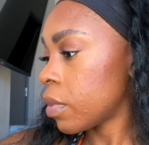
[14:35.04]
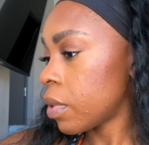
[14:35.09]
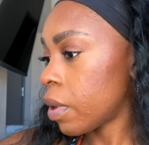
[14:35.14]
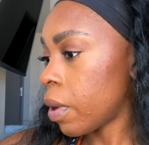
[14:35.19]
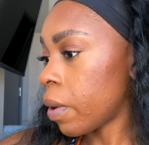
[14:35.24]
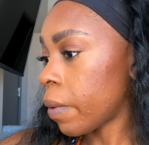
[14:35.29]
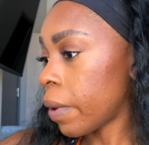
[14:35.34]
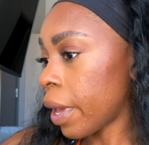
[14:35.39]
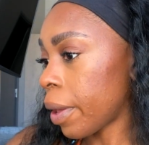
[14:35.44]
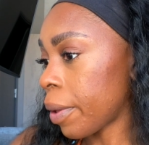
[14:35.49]

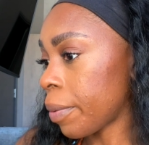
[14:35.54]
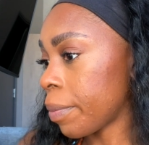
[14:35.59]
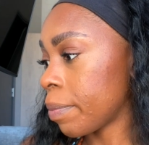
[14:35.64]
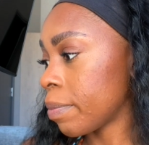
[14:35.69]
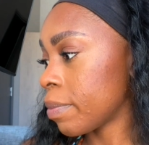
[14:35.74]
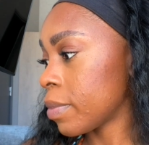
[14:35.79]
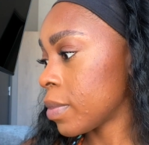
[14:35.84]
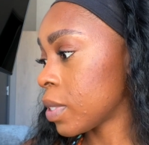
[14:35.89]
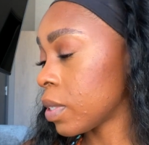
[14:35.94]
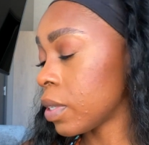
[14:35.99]
Okay,
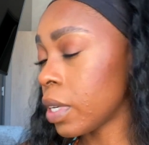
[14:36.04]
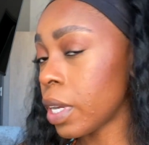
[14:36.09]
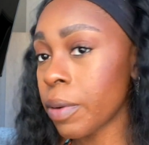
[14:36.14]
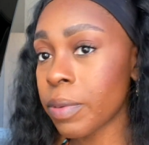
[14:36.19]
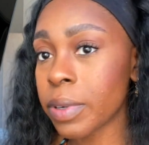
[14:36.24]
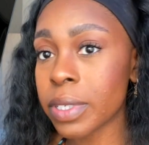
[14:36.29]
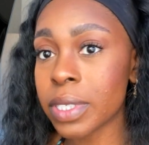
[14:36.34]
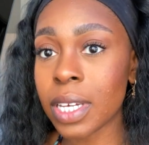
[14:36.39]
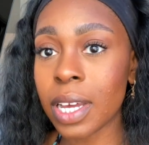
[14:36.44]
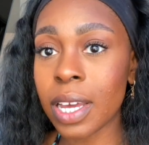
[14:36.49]
so now
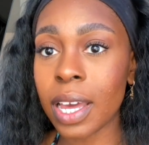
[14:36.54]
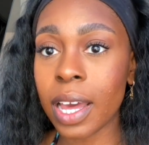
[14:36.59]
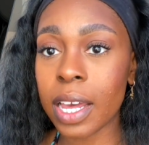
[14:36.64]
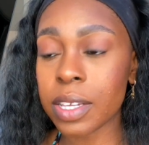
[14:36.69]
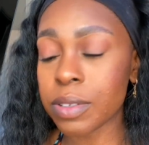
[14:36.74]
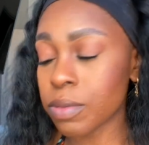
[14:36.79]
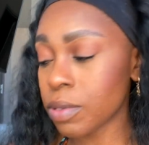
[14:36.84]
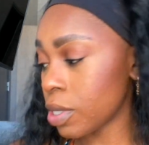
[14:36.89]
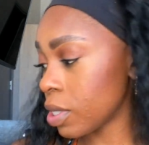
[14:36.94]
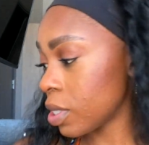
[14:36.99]
we're done,
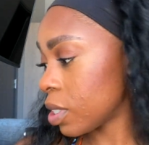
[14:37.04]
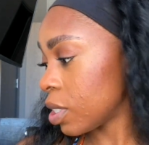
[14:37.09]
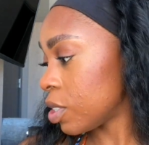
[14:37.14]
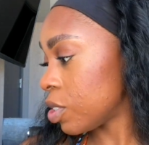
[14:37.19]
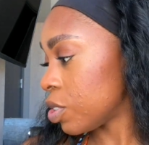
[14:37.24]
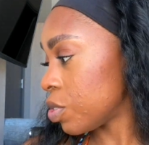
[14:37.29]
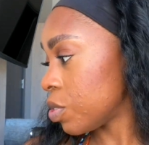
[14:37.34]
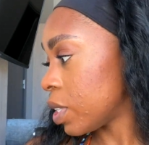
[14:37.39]
guys. We're just gonna do